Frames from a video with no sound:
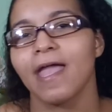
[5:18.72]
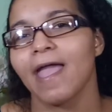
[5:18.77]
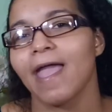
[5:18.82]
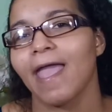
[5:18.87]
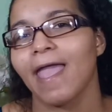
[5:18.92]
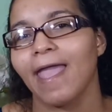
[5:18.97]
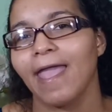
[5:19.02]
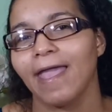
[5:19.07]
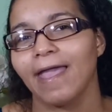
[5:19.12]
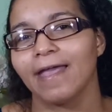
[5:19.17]

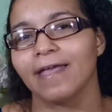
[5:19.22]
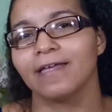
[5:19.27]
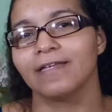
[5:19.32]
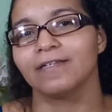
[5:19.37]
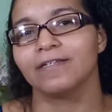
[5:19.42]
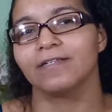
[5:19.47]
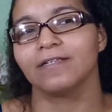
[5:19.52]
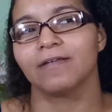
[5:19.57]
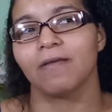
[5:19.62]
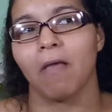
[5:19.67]

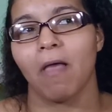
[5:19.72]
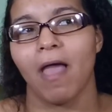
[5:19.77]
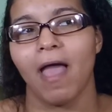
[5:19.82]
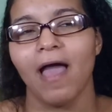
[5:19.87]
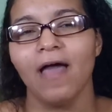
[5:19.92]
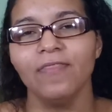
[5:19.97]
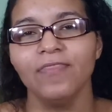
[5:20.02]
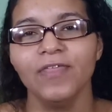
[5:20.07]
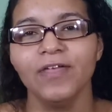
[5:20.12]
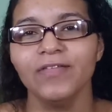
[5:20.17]
And
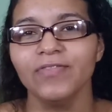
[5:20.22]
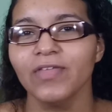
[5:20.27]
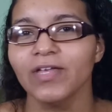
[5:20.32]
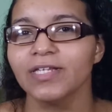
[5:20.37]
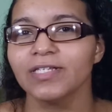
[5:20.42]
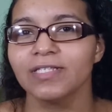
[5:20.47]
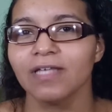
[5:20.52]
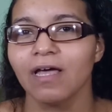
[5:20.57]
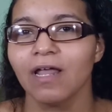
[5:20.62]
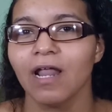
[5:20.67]
I think
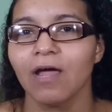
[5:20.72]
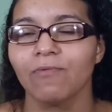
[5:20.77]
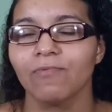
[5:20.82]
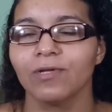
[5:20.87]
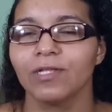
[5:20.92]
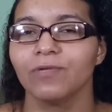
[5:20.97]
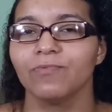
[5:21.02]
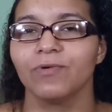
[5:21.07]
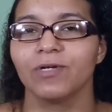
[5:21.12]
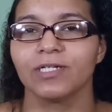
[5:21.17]
that's all I
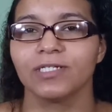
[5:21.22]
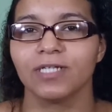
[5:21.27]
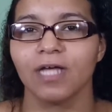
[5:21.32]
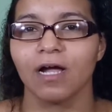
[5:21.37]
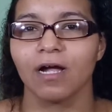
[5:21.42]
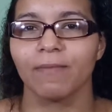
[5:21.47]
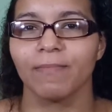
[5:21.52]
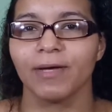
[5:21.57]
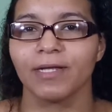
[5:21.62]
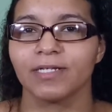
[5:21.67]
really want to
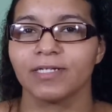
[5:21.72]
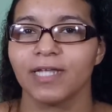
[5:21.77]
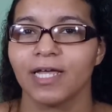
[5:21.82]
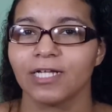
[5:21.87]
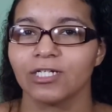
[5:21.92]
talk about today.